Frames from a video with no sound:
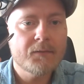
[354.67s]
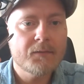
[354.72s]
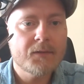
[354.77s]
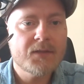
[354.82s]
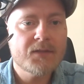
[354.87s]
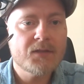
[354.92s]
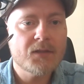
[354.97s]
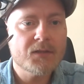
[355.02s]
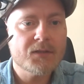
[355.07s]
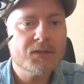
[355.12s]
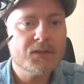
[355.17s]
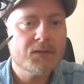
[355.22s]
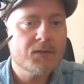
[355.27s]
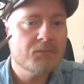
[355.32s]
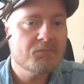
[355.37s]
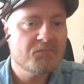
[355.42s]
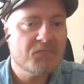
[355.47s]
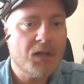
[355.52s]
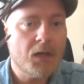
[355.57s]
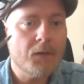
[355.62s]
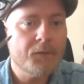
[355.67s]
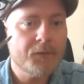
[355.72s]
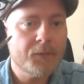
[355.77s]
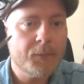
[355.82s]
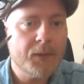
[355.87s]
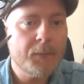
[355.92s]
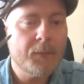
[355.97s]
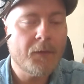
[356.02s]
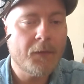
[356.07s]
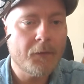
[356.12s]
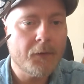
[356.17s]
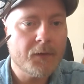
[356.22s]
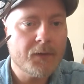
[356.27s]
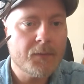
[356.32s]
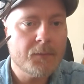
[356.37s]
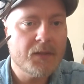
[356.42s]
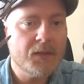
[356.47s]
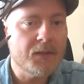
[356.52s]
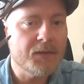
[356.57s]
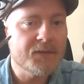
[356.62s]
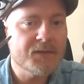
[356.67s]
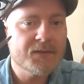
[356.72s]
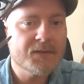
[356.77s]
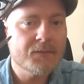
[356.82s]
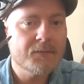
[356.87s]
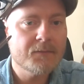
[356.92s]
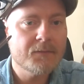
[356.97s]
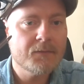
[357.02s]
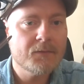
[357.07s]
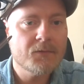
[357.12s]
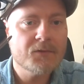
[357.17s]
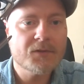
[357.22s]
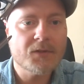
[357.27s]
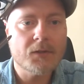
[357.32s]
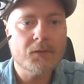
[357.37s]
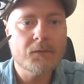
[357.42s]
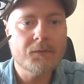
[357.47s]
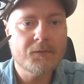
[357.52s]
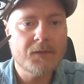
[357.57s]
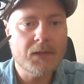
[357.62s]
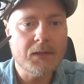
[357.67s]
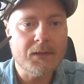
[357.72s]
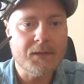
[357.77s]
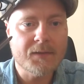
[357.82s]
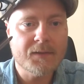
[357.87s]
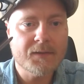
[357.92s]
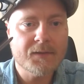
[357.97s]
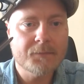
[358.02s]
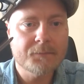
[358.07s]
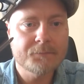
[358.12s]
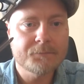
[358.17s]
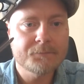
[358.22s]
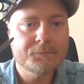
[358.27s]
It's just after maybe 30 minutes, you start to feel it.